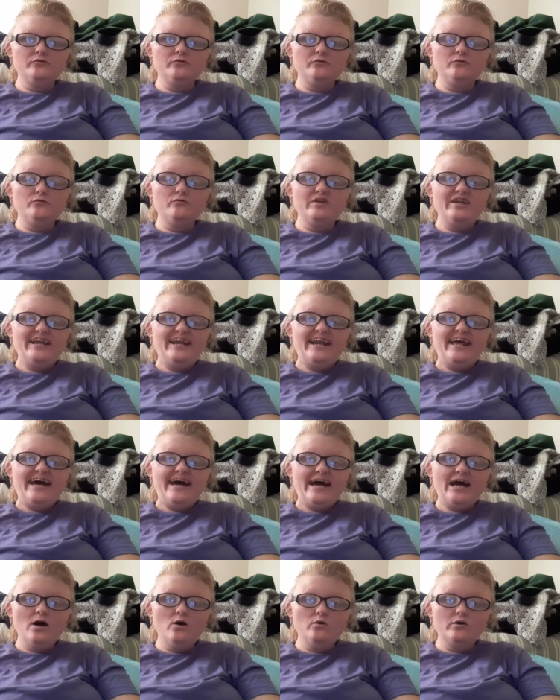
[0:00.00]
crew
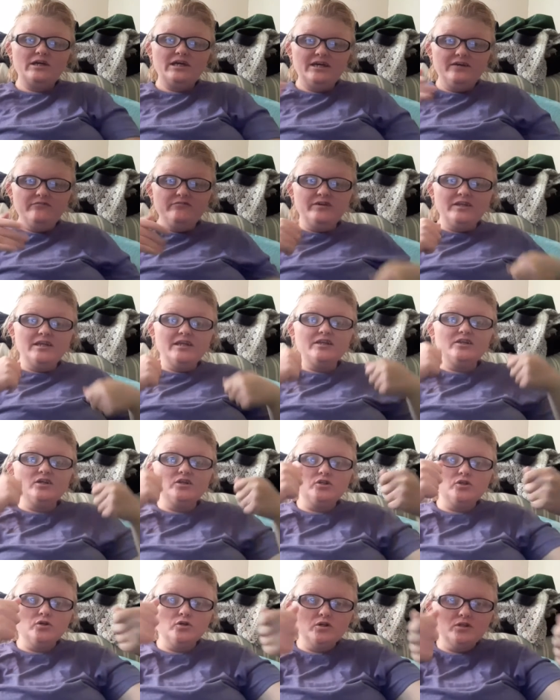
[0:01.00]
now given
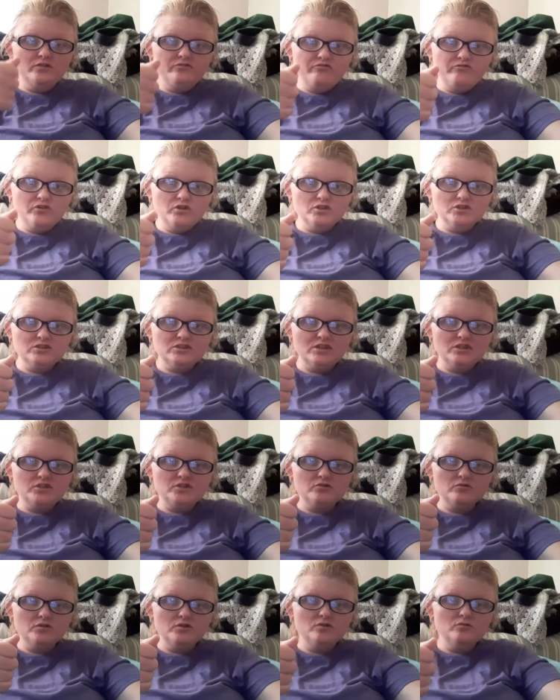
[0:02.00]
the 31st
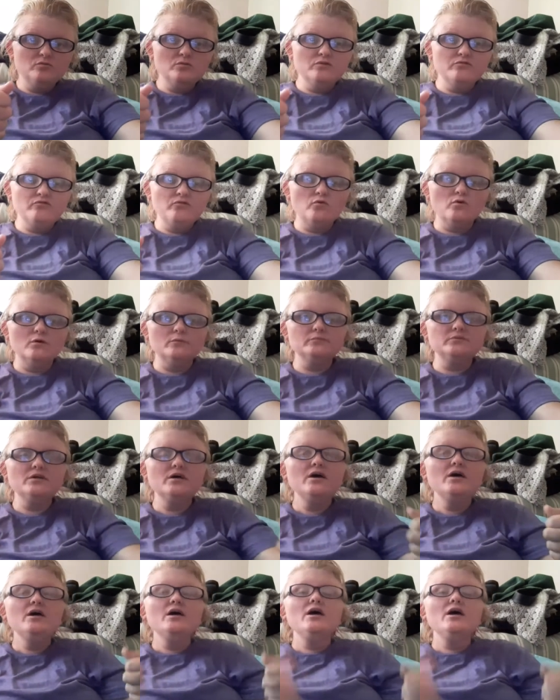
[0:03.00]
century uniforms